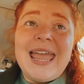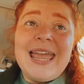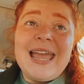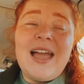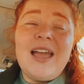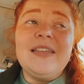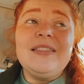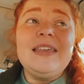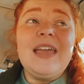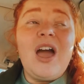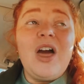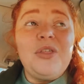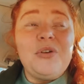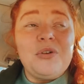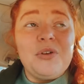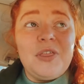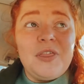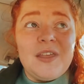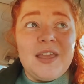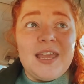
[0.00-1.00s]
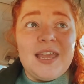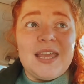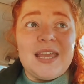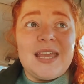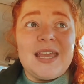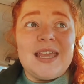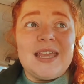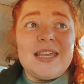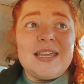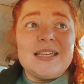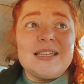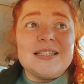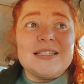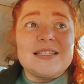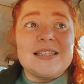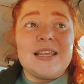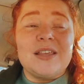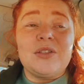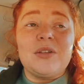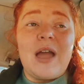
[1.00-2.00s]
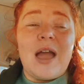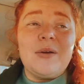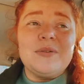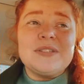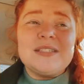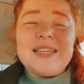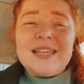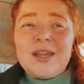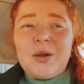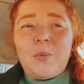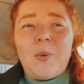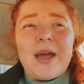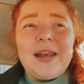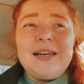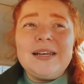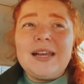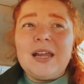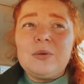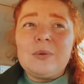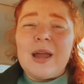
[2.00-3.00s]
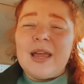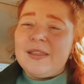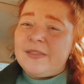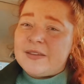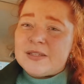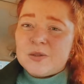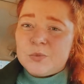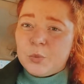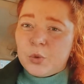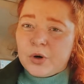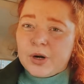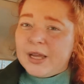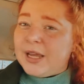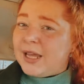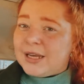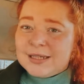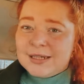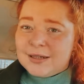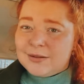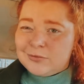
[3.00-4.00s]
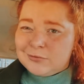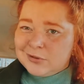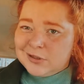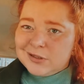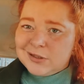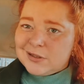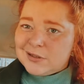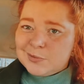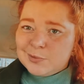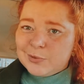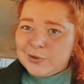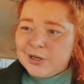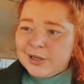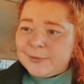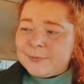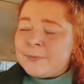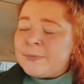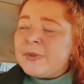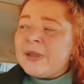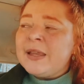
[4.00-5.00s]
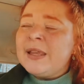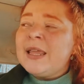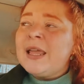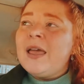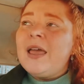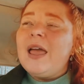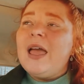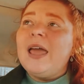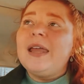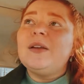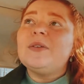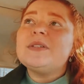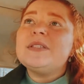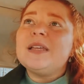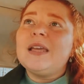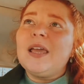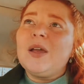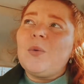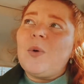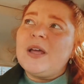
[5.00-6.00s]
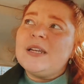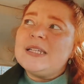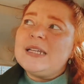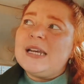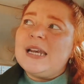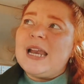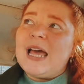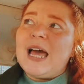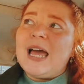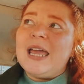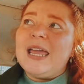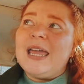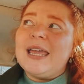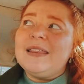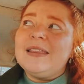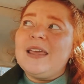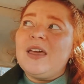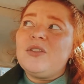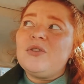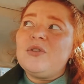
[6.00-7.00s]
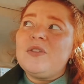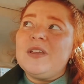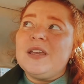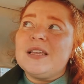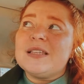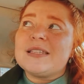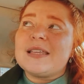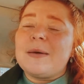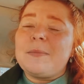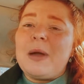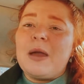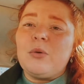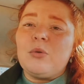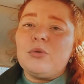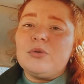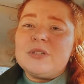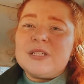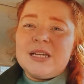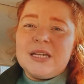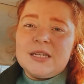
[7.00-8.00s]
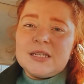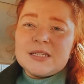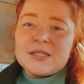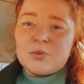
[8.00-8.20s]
the other thing is, like I was thinking, why didn't I write this morning? I didn't write this morning. And I was thinking, why didn't I? And the other thing is that my routine is